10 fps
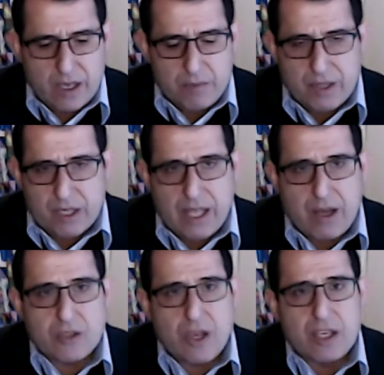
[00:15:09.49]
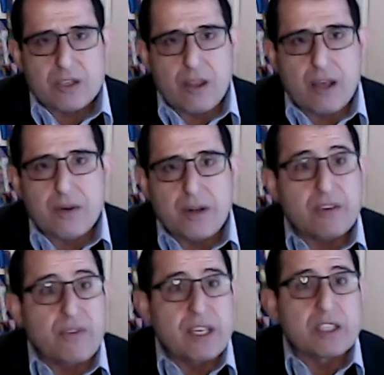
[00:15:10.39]
But the cloud is also allowing us
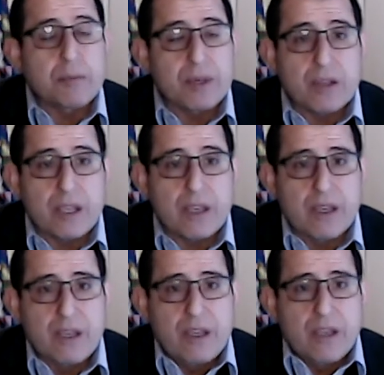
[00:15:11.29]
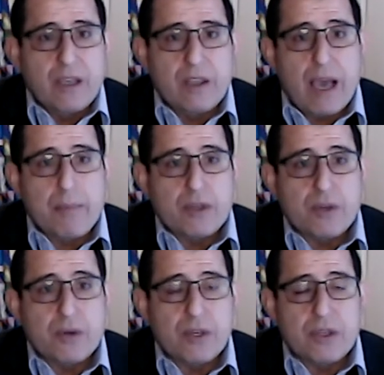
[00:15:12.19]
flexibility and the
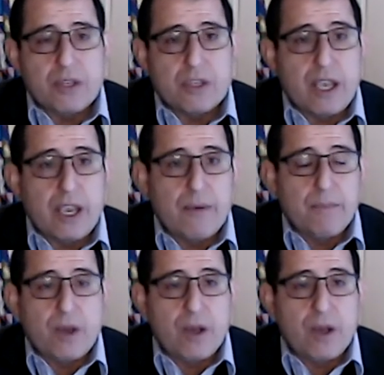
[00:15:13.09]
opportunity to say,